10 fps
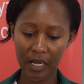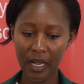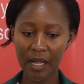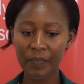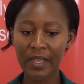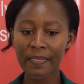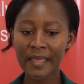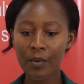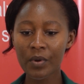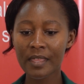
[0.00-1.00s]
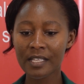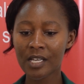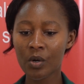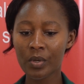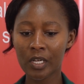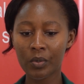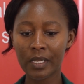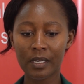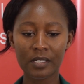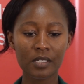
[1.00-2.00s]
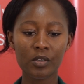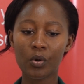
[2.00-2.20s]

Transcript: And that way, that's how we're looking at,